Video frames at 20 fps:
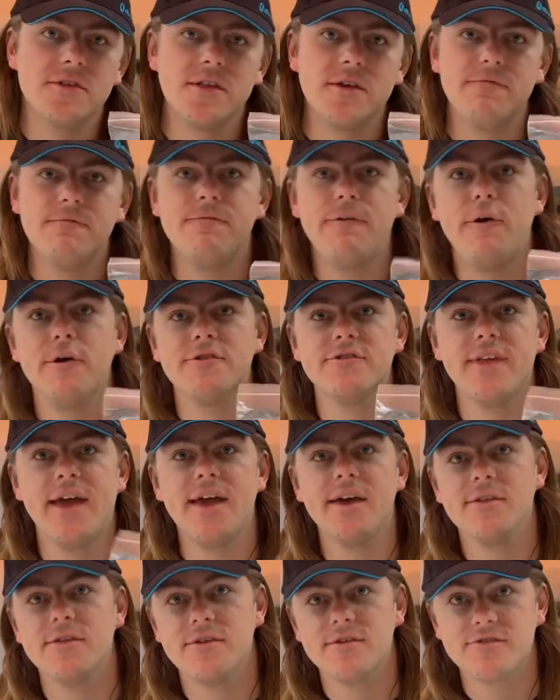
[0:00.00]
the first
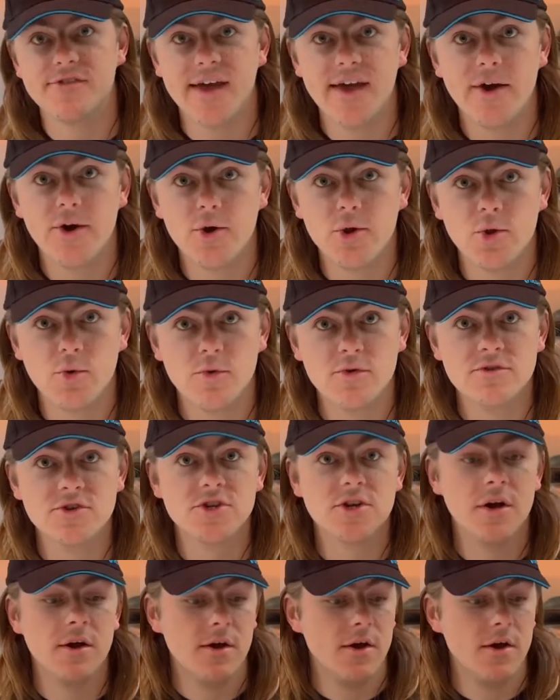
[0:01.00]
day the sale launched